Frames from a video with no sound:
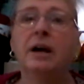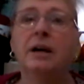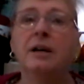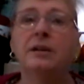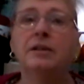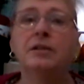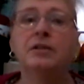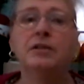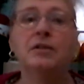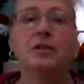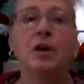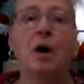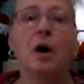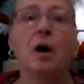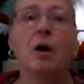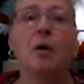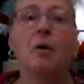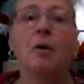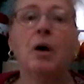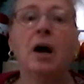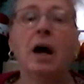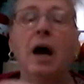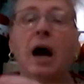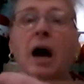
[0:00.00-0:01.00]

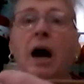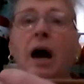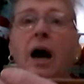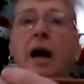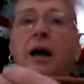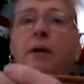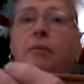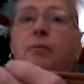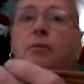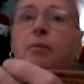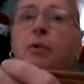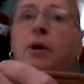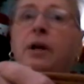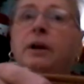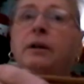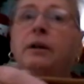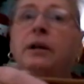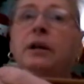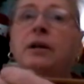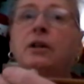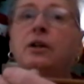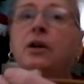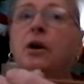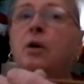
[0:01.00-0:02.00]
So I
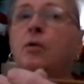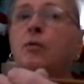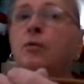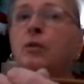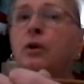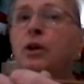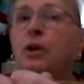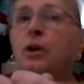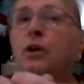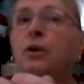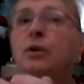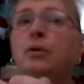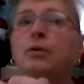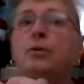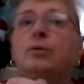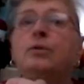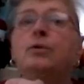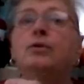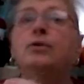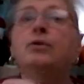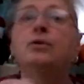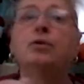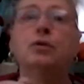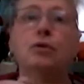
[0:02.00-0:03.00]
really don't
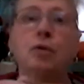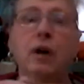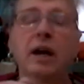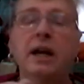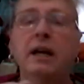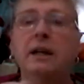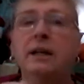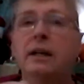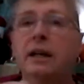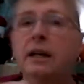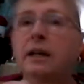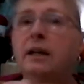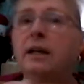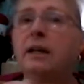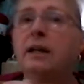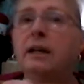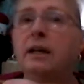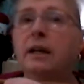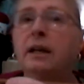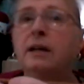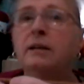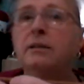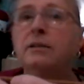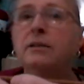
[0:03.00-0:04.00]
use straight knitting
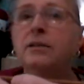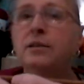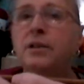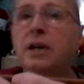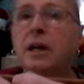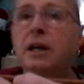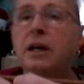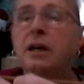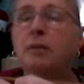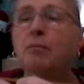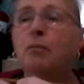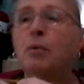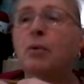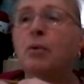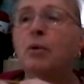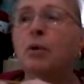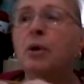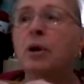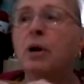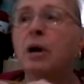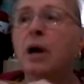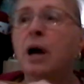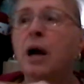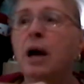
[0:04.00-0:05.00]
needles
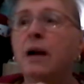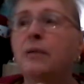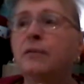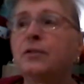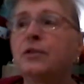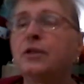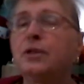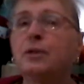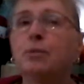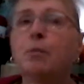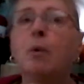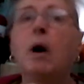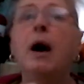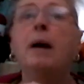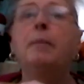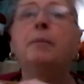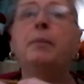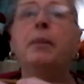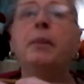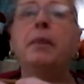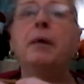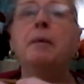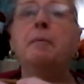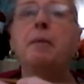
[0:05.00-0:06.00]
anymore. I've
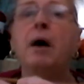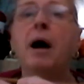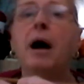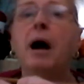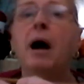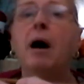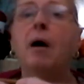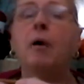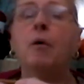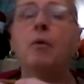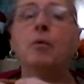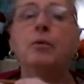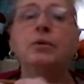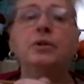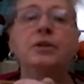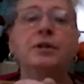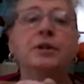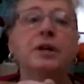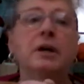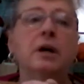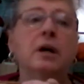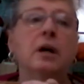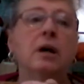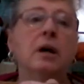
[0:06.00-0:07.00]
swapped them out
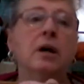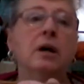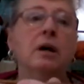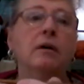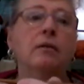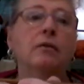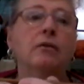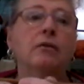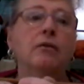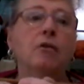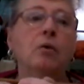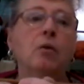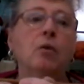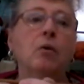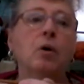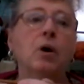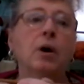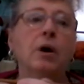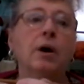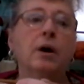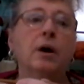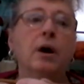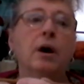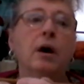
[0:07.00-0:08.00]

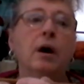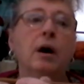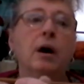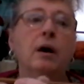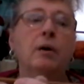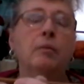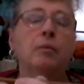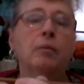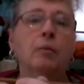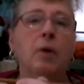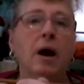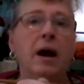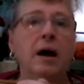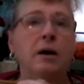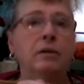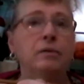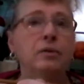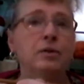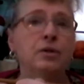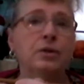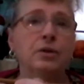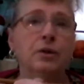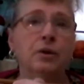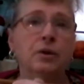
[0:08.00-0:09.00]
for round
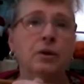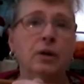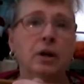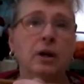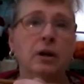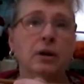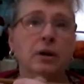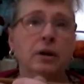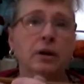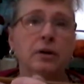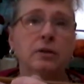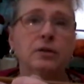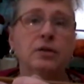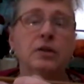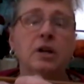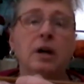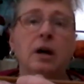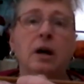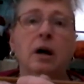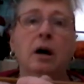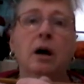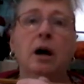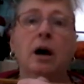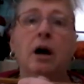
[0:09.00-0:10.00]
circulars.
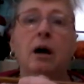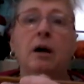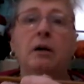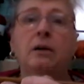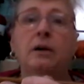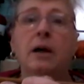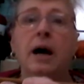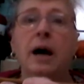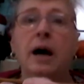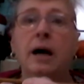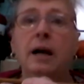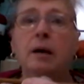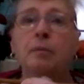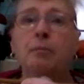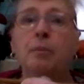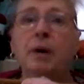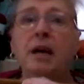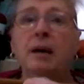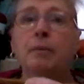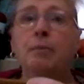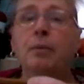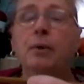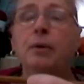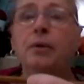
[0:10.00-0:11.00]
A lot of
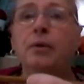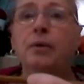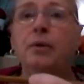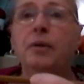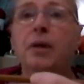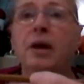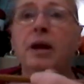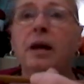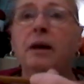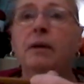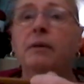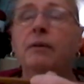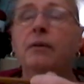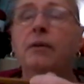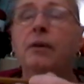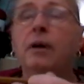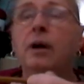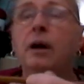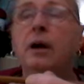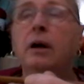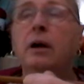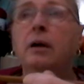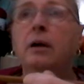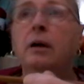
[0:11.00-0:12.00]
people think
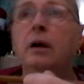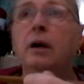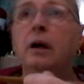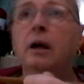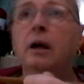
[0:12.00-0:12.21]
that